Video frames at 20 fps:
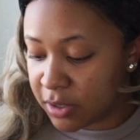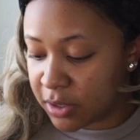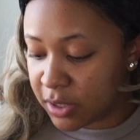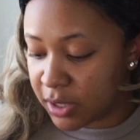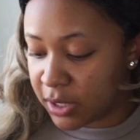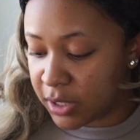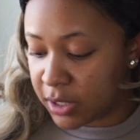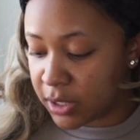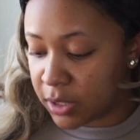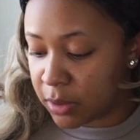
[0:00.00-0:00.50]

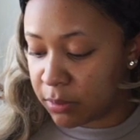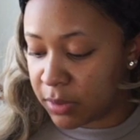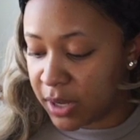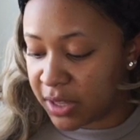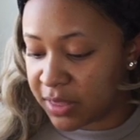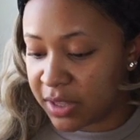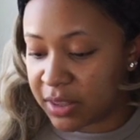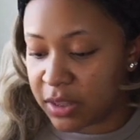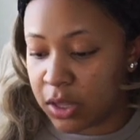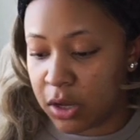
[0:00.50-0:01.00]
I
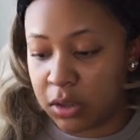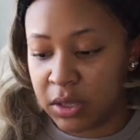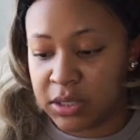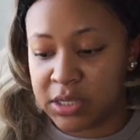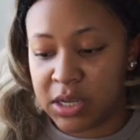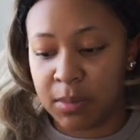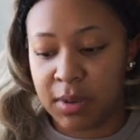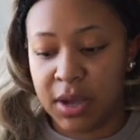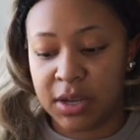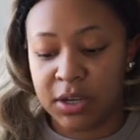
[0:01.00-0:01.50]
think the only
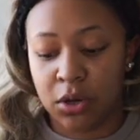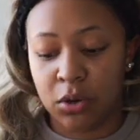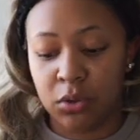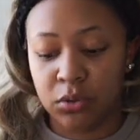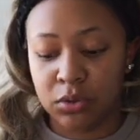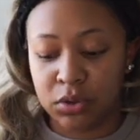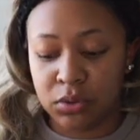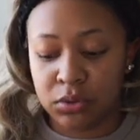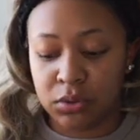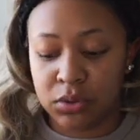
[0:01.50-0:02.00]
thing that
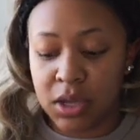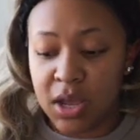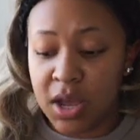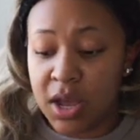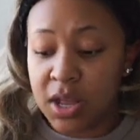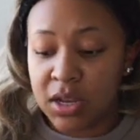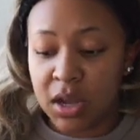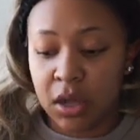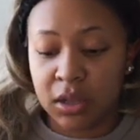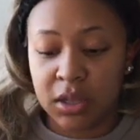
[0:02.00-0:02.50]

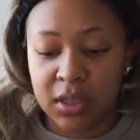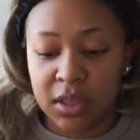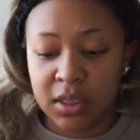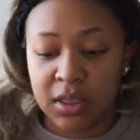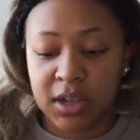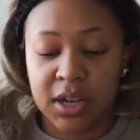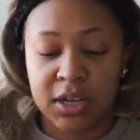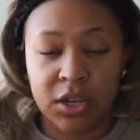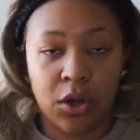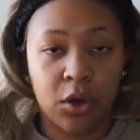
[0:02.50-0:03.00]

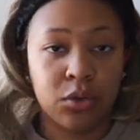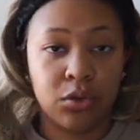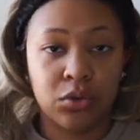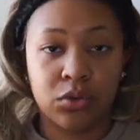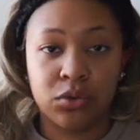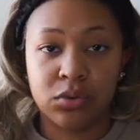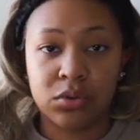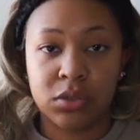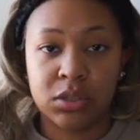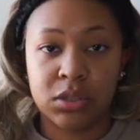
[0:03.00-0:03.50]
I don't
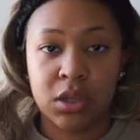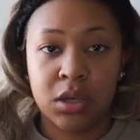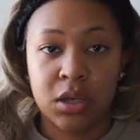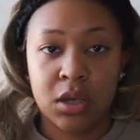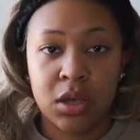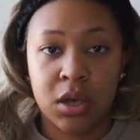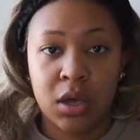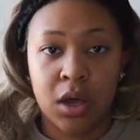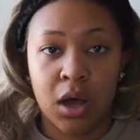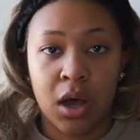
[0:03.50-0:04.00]
use
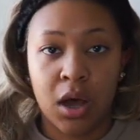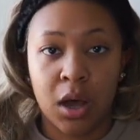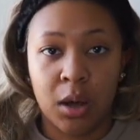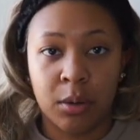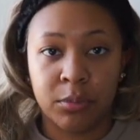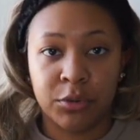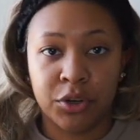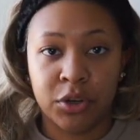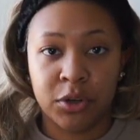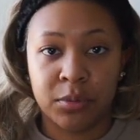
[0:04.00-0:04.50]

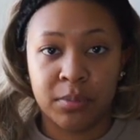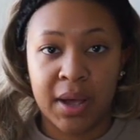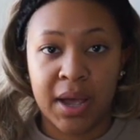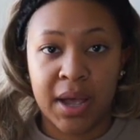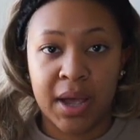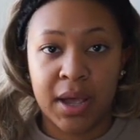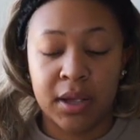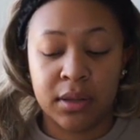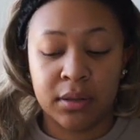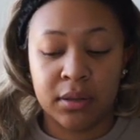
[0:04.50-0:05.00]
during
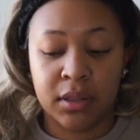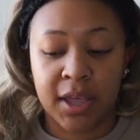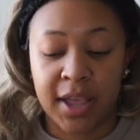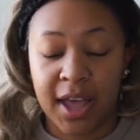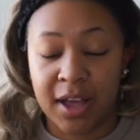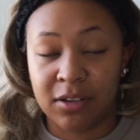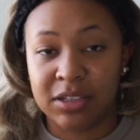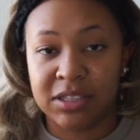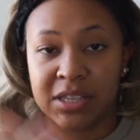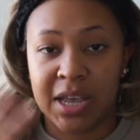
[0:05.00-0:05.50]
my, like,
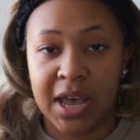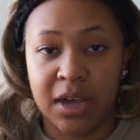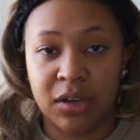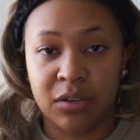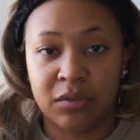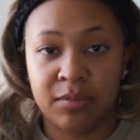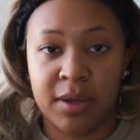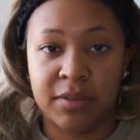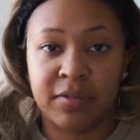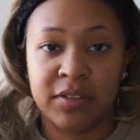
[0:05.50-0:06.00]
outside
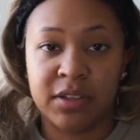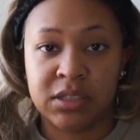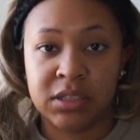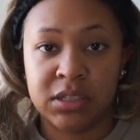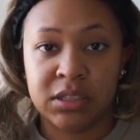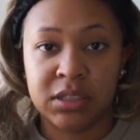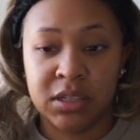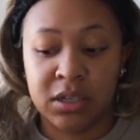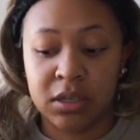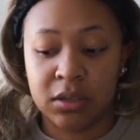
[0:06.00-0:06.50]
of my
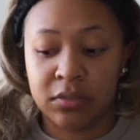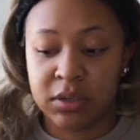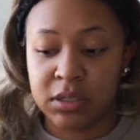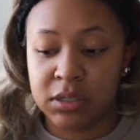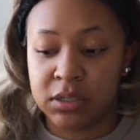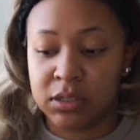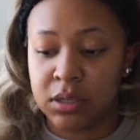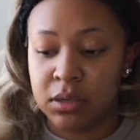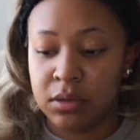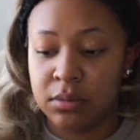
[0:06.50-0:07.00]
Fenty stuff
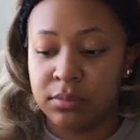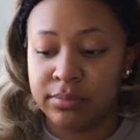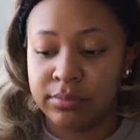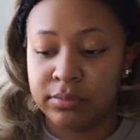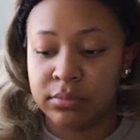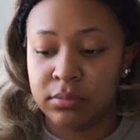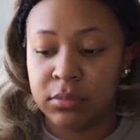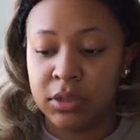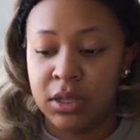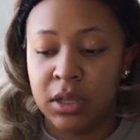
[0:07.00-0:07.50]
is,
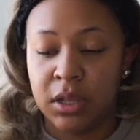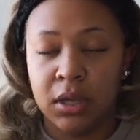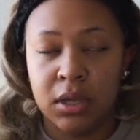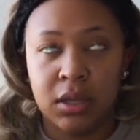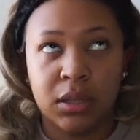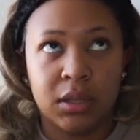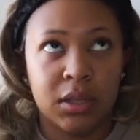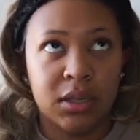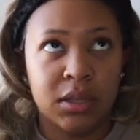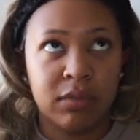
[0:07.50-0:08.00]

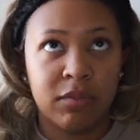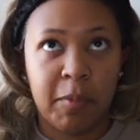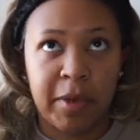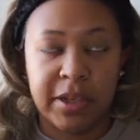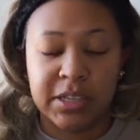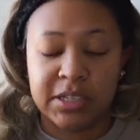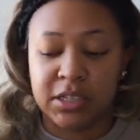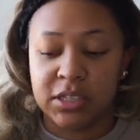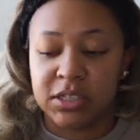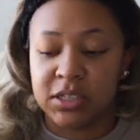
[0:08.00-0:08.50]
doesn't even
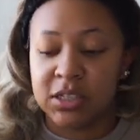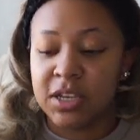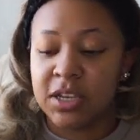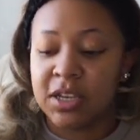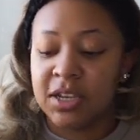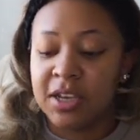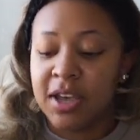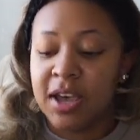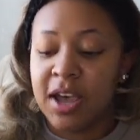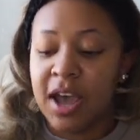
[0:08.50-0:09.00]
make sense.
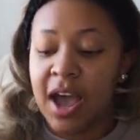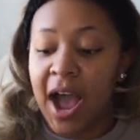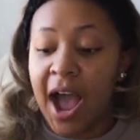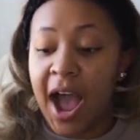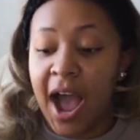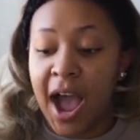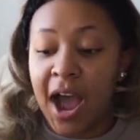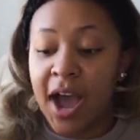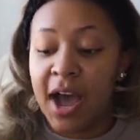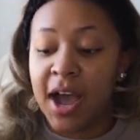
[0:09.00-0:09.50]

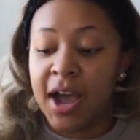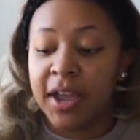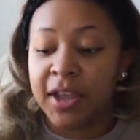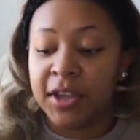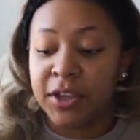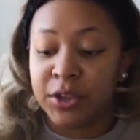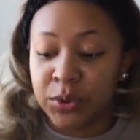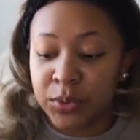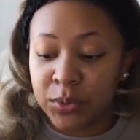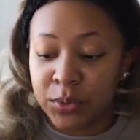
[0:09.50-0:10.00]

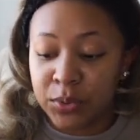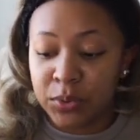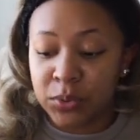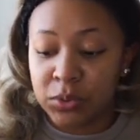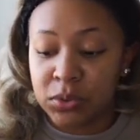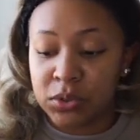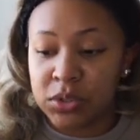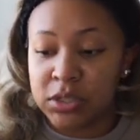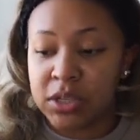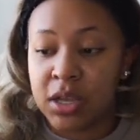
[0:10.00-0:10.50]
I
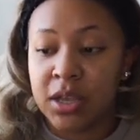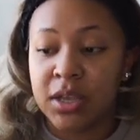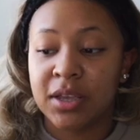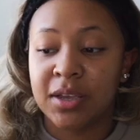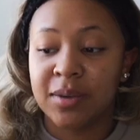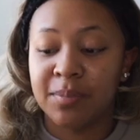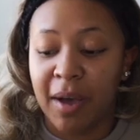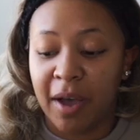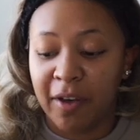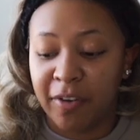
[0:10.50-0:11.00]
use
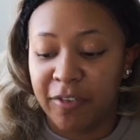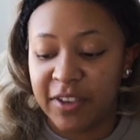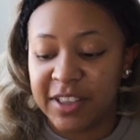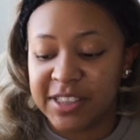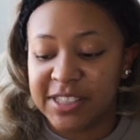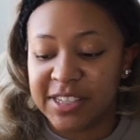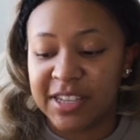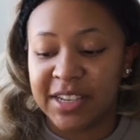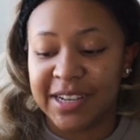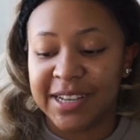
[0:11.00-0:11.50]
my
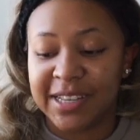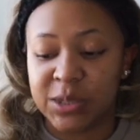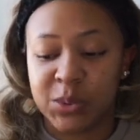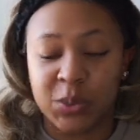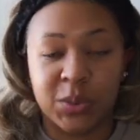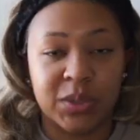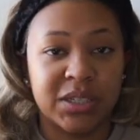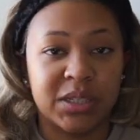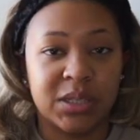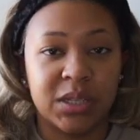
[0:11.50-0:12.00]
Fenty
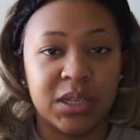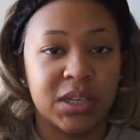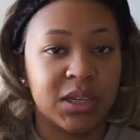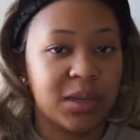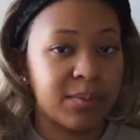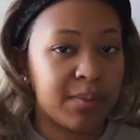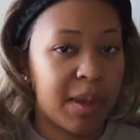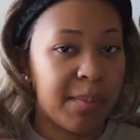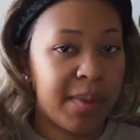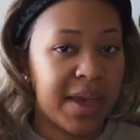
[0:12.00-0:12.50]
contour stick,
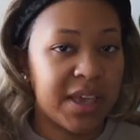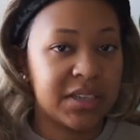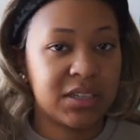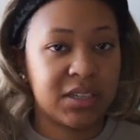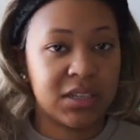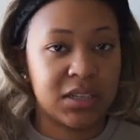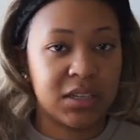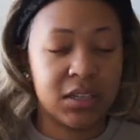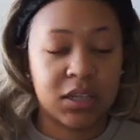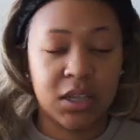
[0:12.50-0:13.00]
my match
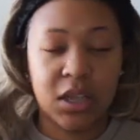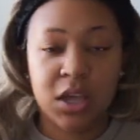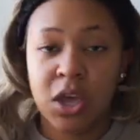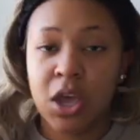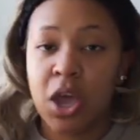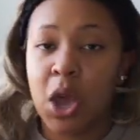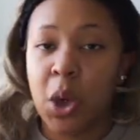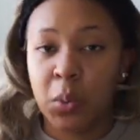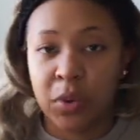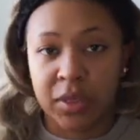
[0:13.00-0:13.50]
stick,
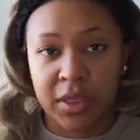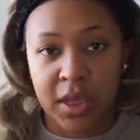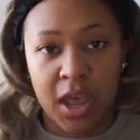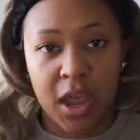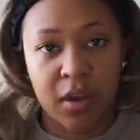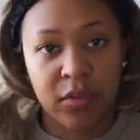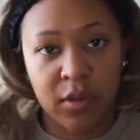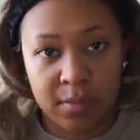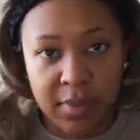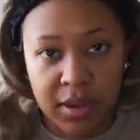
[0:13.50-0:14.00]
with
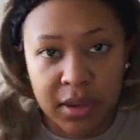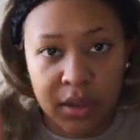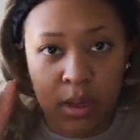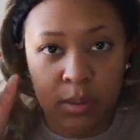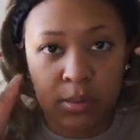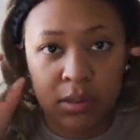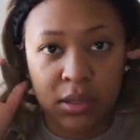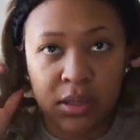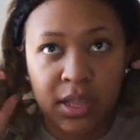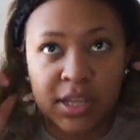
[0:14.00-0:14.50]
every
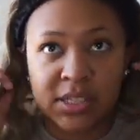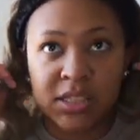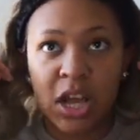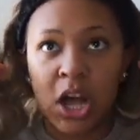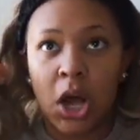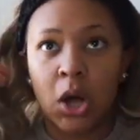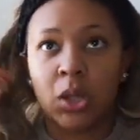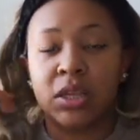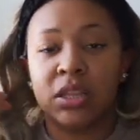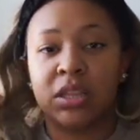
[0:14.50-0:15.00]
makeup look. That's
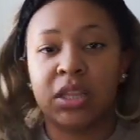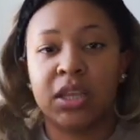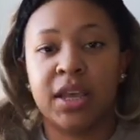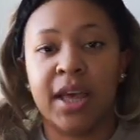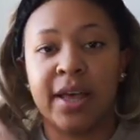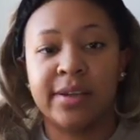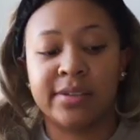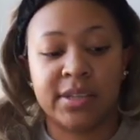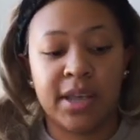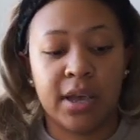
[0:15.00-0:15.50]
the only thing
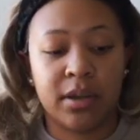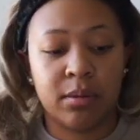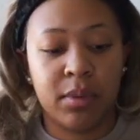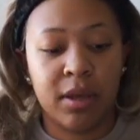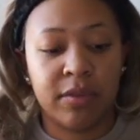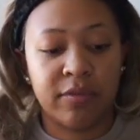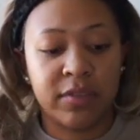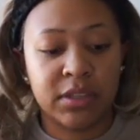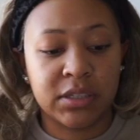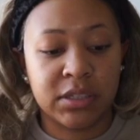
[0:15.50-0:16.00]
outside of
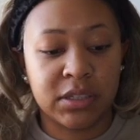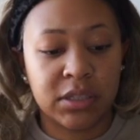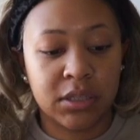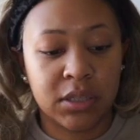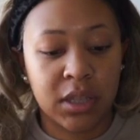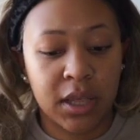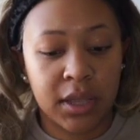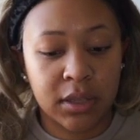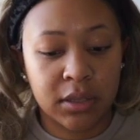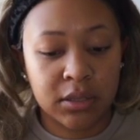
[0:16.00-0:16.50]
my Fenty,
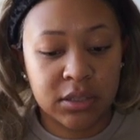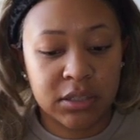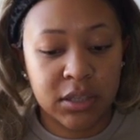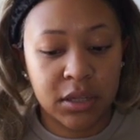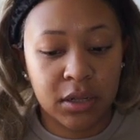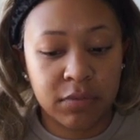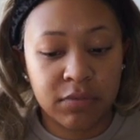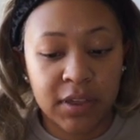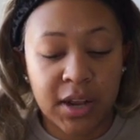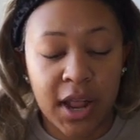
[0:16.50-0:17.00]
like,
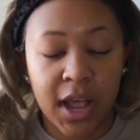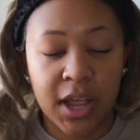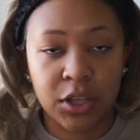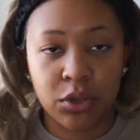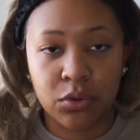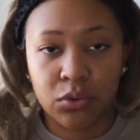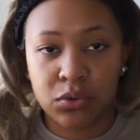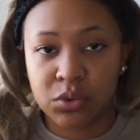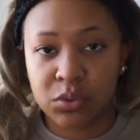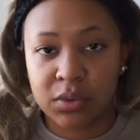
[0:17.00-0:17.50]
stuff that I
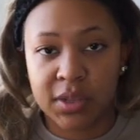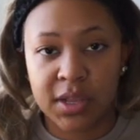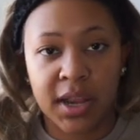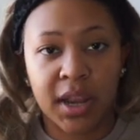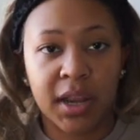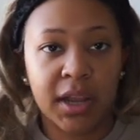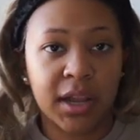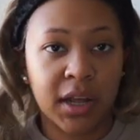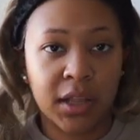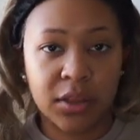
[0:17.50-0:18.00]
use with
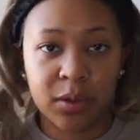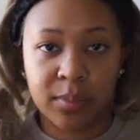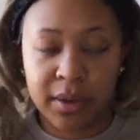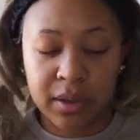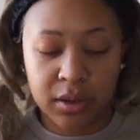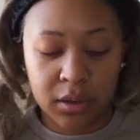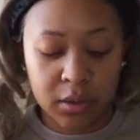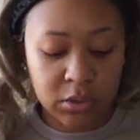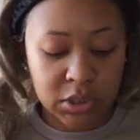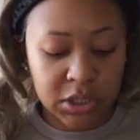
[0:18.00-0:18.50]
any other
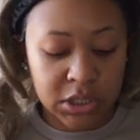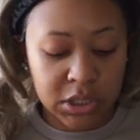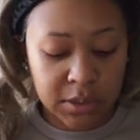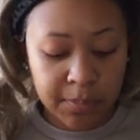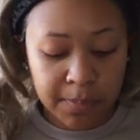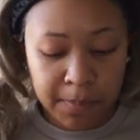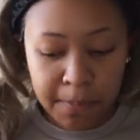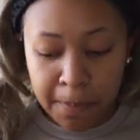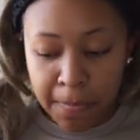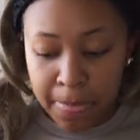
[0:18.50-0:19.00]
makeup look.
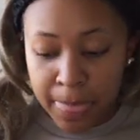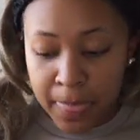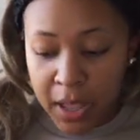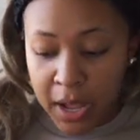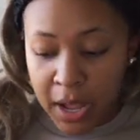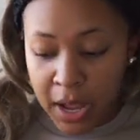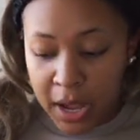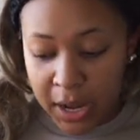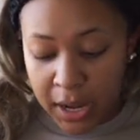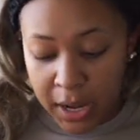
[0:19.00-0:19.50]

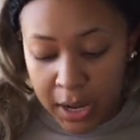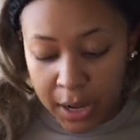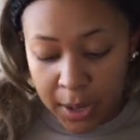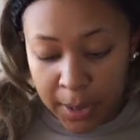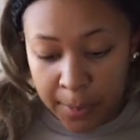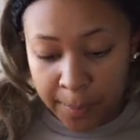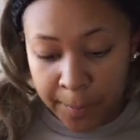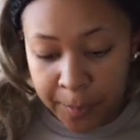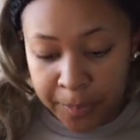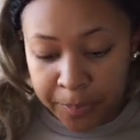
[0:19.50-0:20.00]

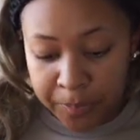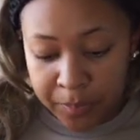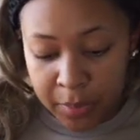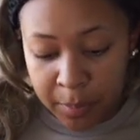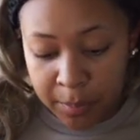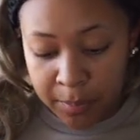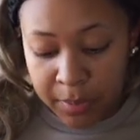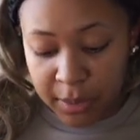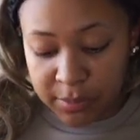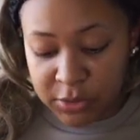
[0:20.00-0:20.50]

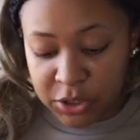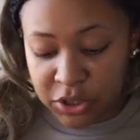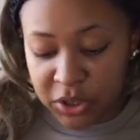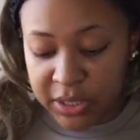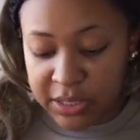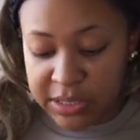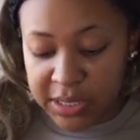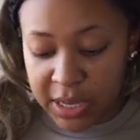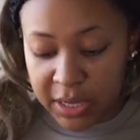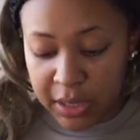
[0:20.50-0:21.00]
But I'm just
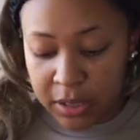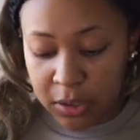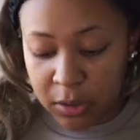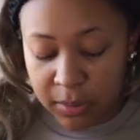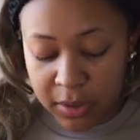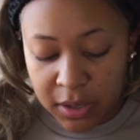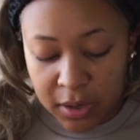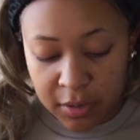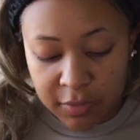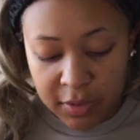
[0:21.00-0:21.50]
gonna take a little
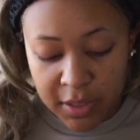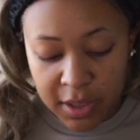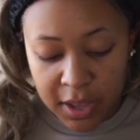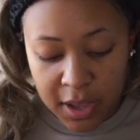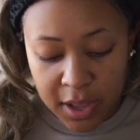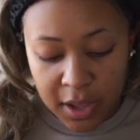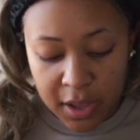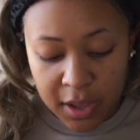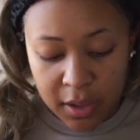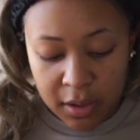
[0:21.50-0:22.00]
bit of
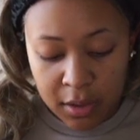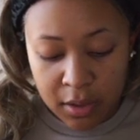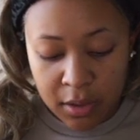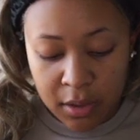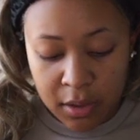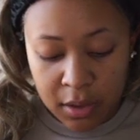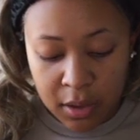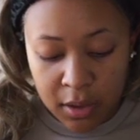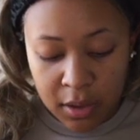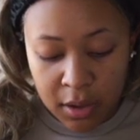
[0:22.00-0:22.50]
that,
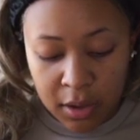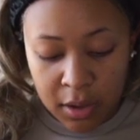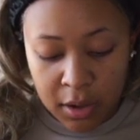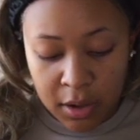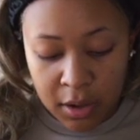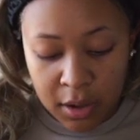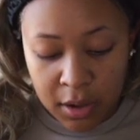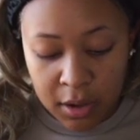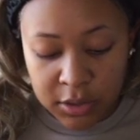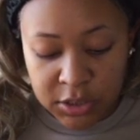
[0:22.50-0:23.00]

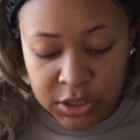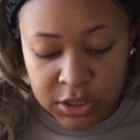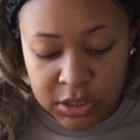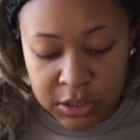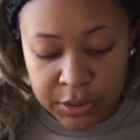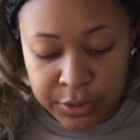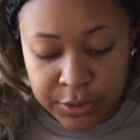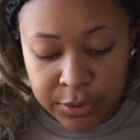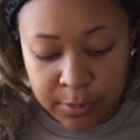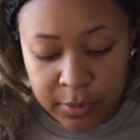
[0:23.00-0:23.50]
just a
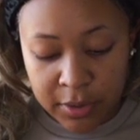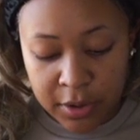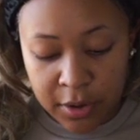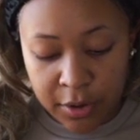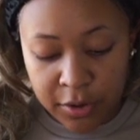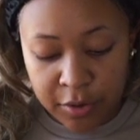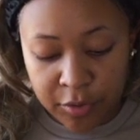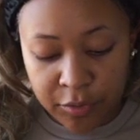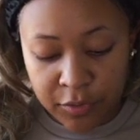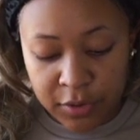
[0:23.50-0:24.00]
little bit
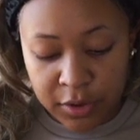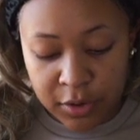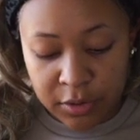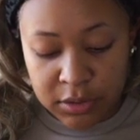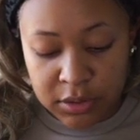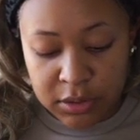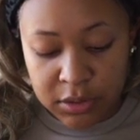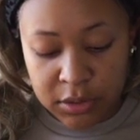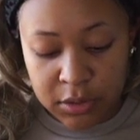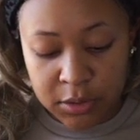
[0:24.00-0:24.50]
on your
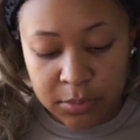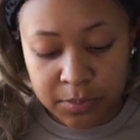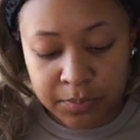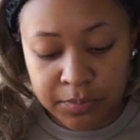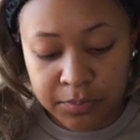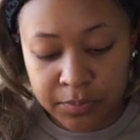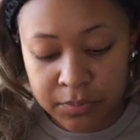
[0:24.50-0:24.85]
fingertip.